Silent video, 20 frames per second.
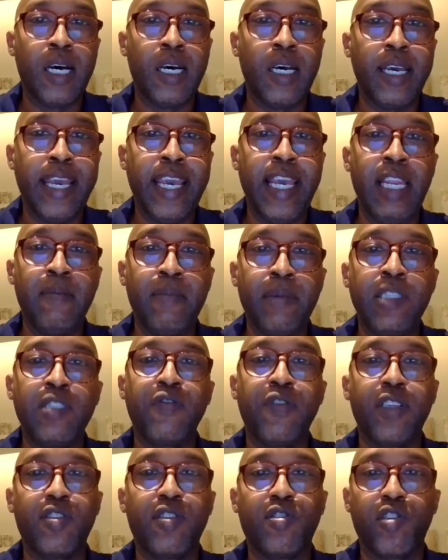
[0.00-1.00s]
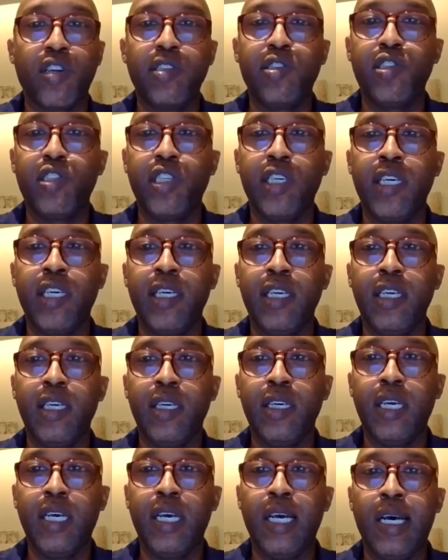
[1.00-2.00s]
element of the strategy,
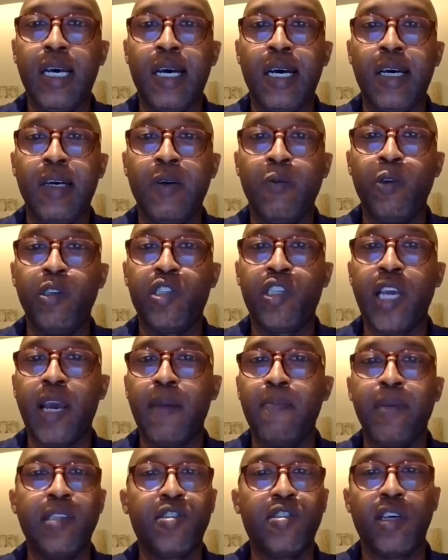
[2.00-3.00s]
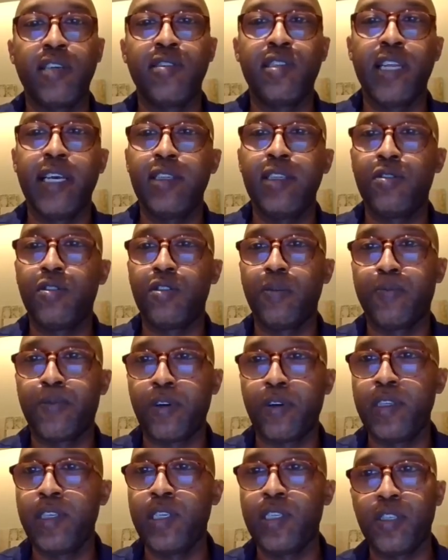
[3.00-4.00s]
which can be translated to
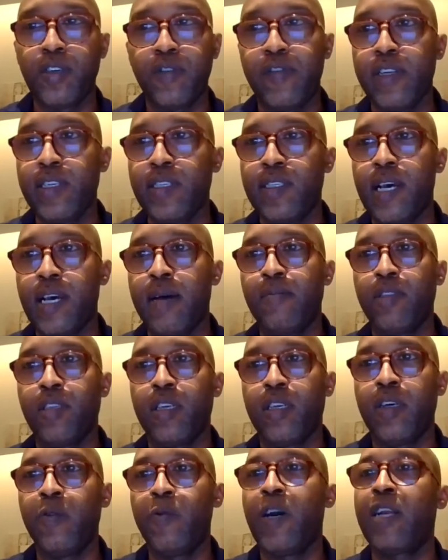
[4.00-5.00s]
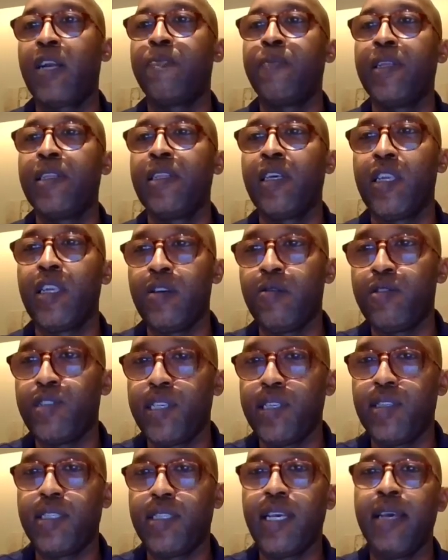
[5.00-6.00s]
projects. So, for example, we are building new
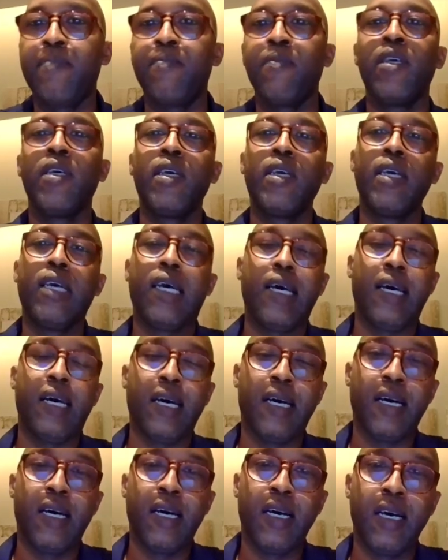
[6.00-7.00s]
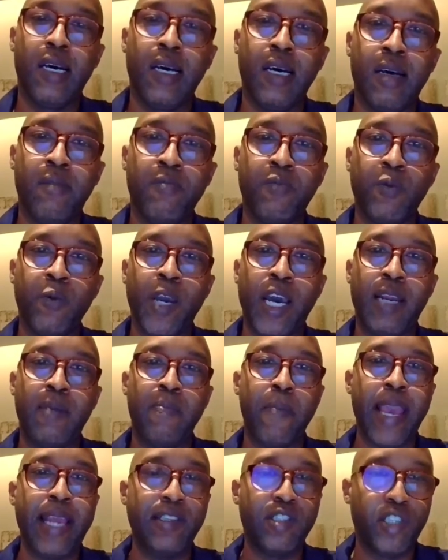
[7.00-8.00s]
system, we are
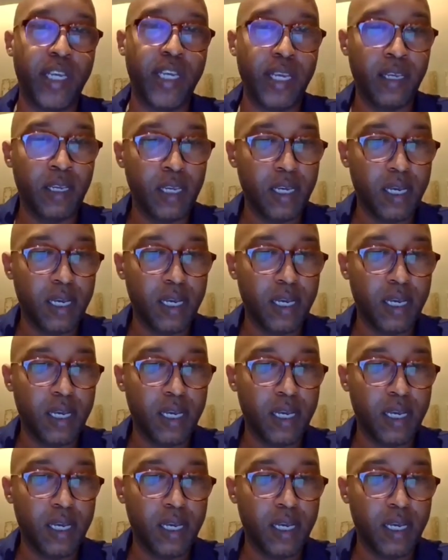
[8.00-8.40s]
merging,